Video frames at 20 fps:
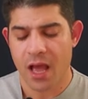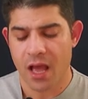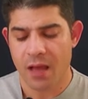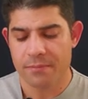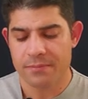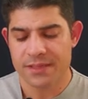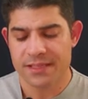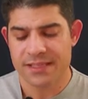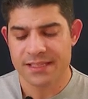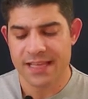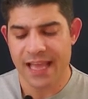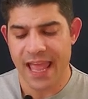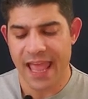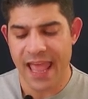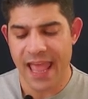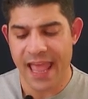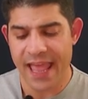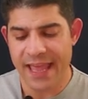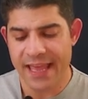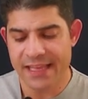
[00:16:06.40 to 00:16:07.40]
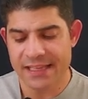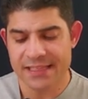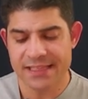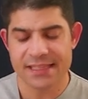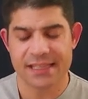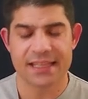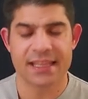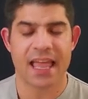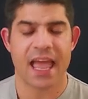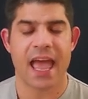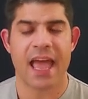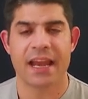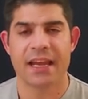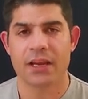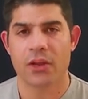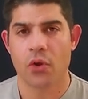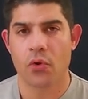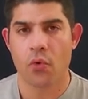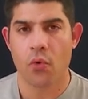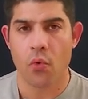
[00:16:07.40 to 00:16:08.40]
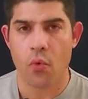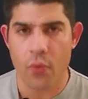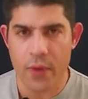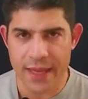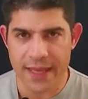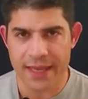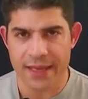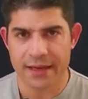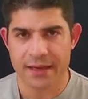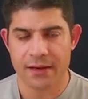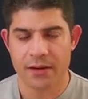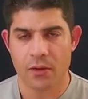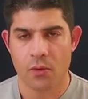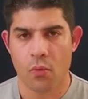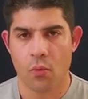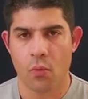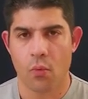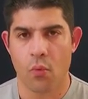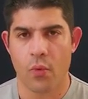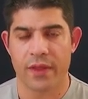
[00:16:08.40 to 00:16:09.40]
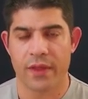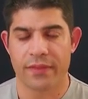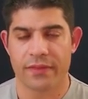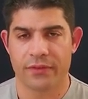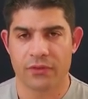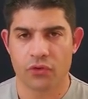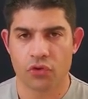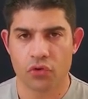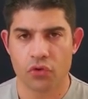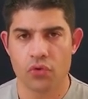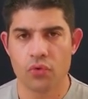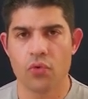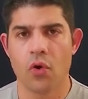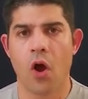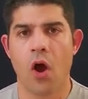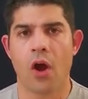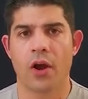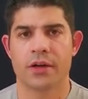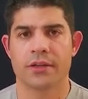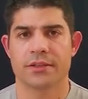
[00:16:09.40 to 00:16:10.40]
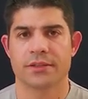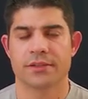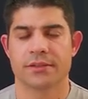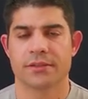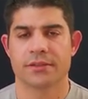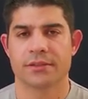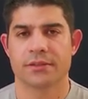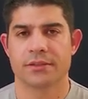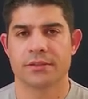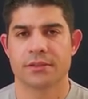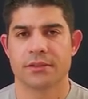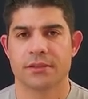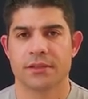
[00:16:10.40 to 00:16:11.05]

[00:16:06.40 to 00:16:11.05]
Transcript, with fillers: comes ace 10 queen with 2 hearts.